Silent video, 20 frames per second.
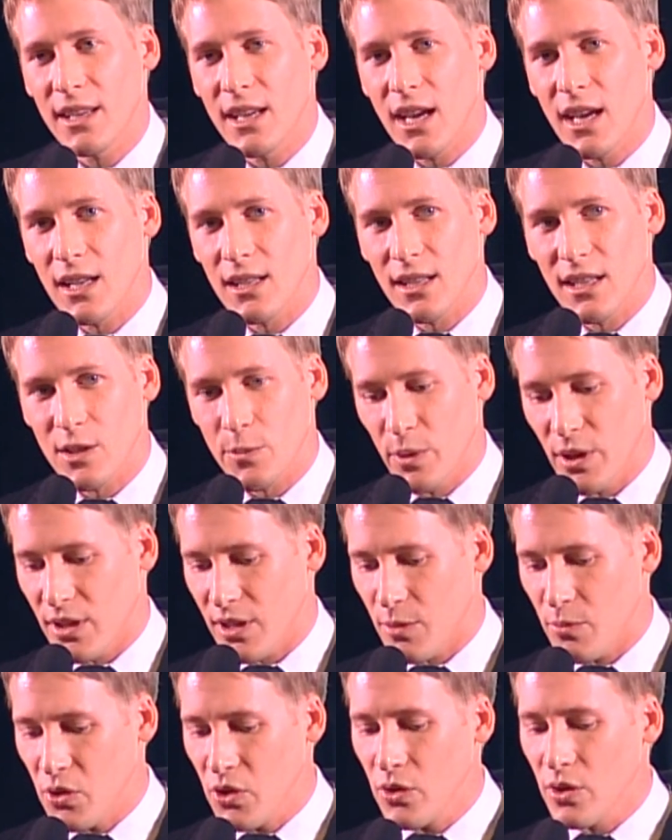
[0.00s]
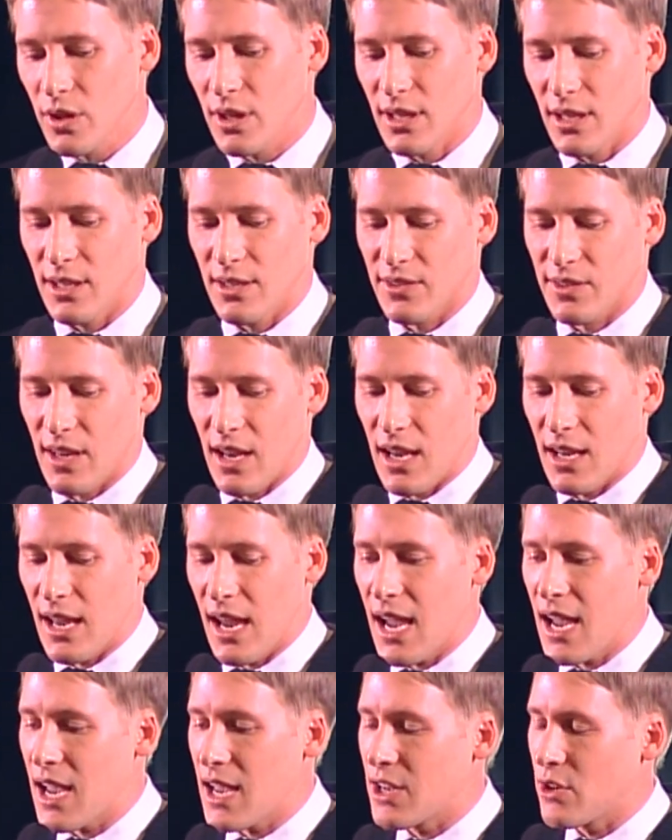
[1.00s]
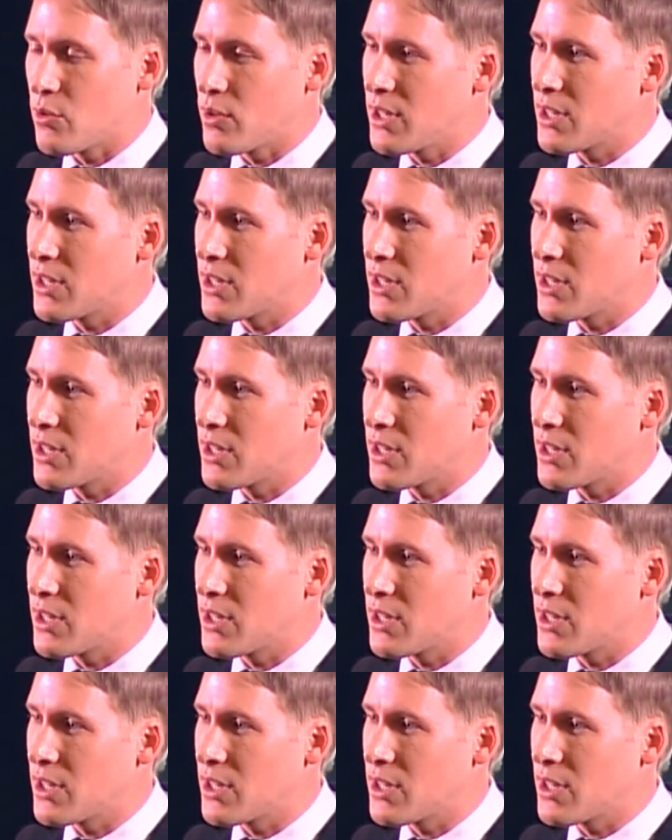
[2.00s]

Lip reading: the gay and lesbian community, saying, hey,